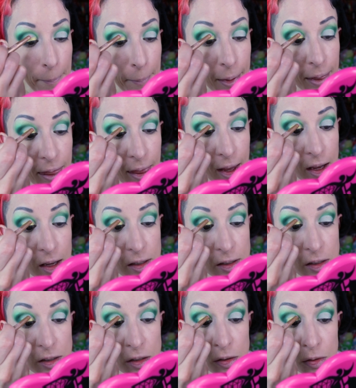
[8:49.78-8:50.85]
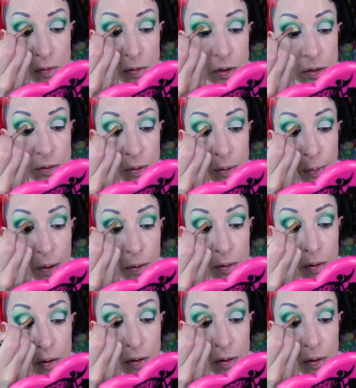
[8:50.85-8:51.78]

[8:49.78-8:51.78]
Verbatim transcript: but this works with both.